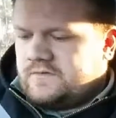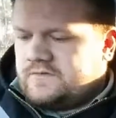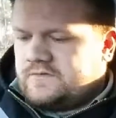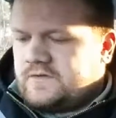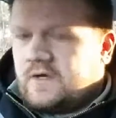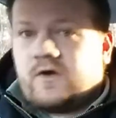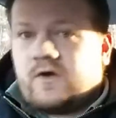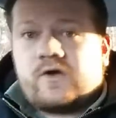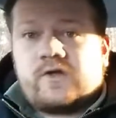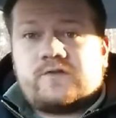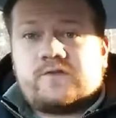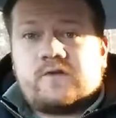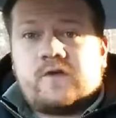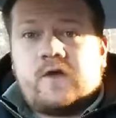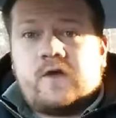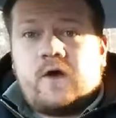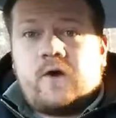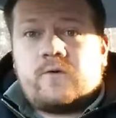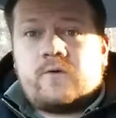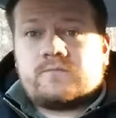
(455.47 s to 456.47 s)
It's all good to
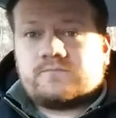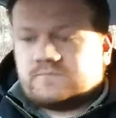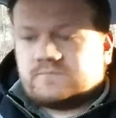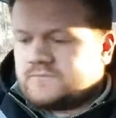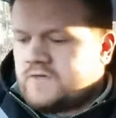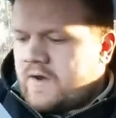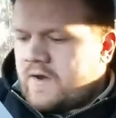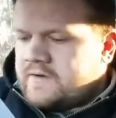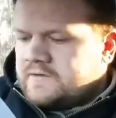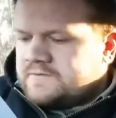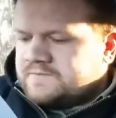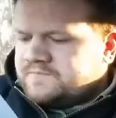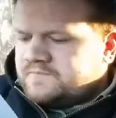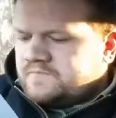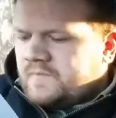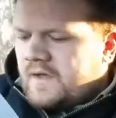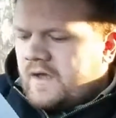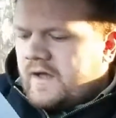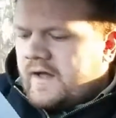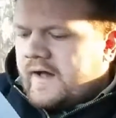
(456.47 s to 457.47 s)
go.
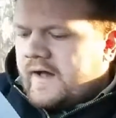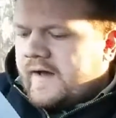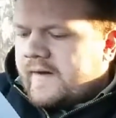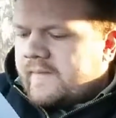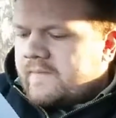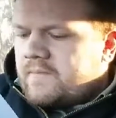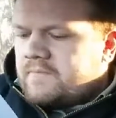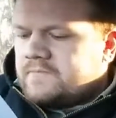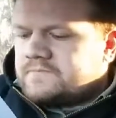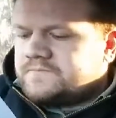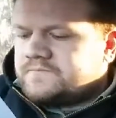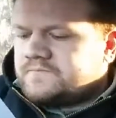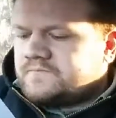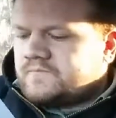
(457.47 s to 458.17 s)
I'm